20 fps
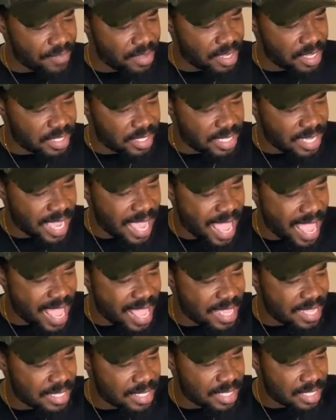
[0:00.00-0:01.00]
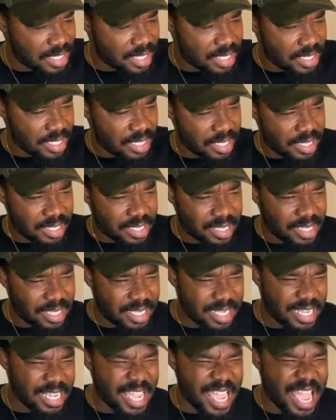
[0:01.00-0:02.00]
is he has
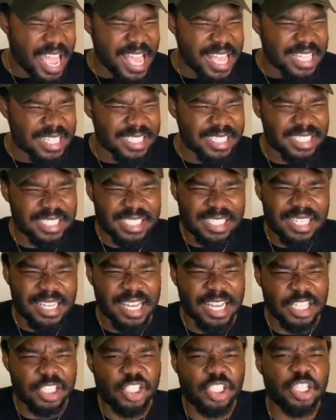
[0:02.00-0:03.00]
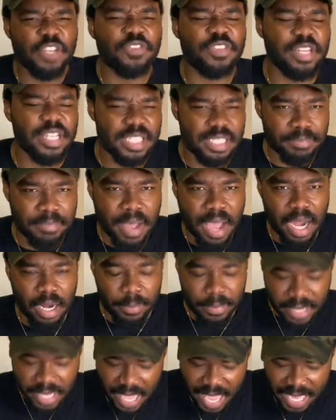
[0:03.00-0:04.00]
he has a shiftiness about
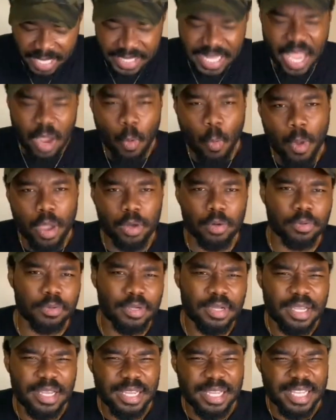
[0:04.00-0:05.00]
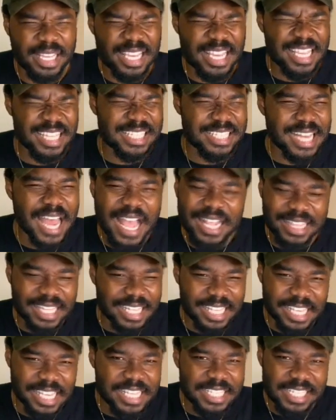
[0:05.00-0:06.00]
him. He has that wiggle. He's not the
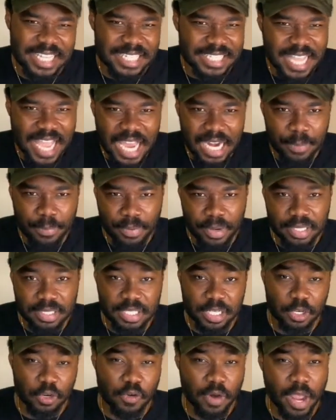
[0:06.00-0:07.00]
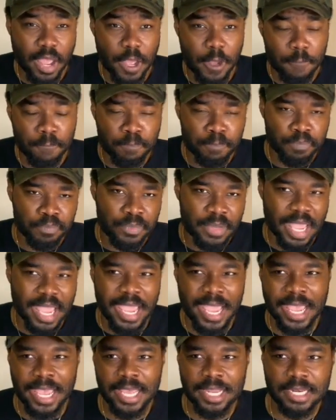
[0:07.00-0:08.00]
easiest guy to bring to the ground.
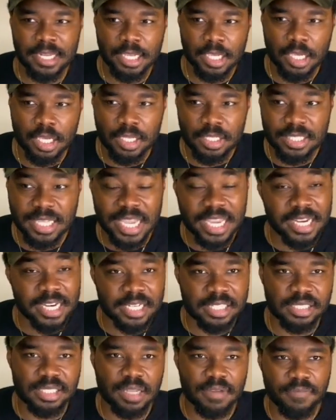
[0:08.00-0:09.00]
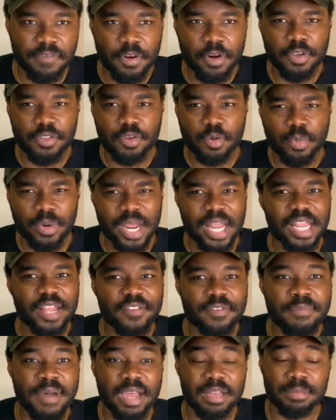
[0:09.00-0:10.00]
And taking it a step further, what I love
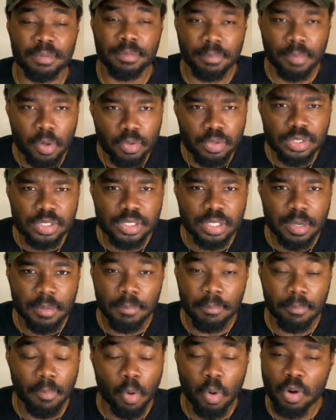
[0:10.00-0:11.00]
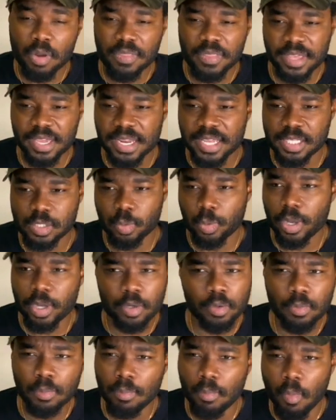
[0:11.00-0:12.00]
about him the most, more than his
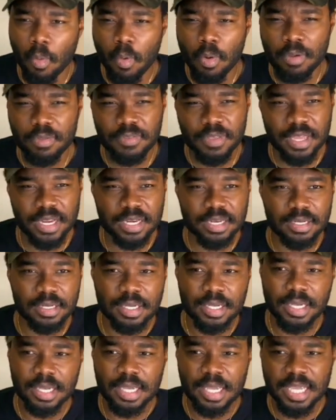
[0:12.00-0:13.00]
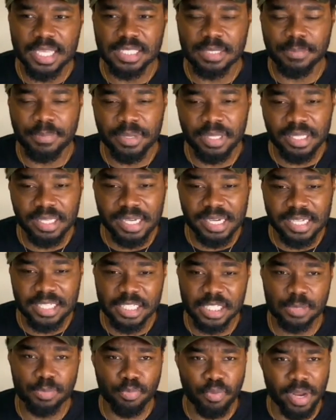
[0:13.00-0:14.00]
wiggle, more than his ability to
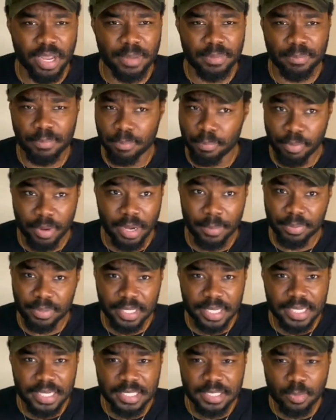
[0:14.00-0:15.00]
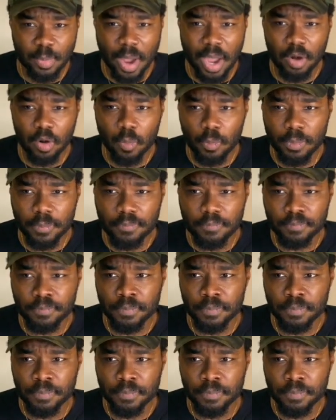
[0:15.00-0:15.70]
just break break plays wide open,